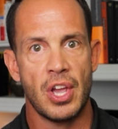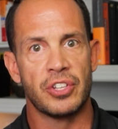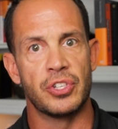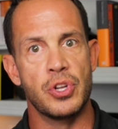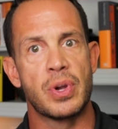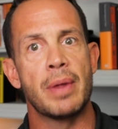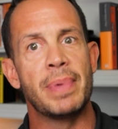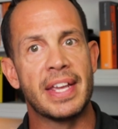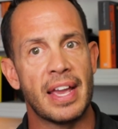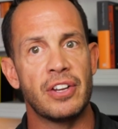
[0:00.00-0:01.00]
so you can
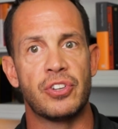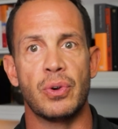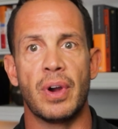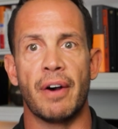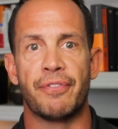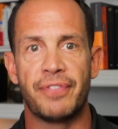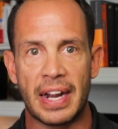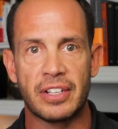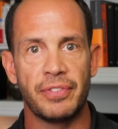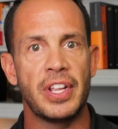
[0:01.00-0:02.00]
begin to
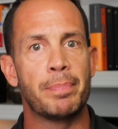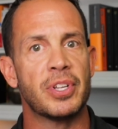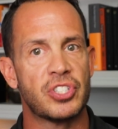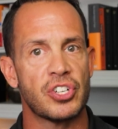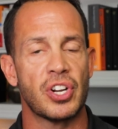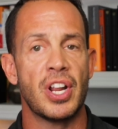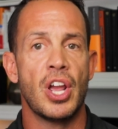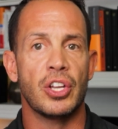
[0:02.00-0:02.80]
effectively position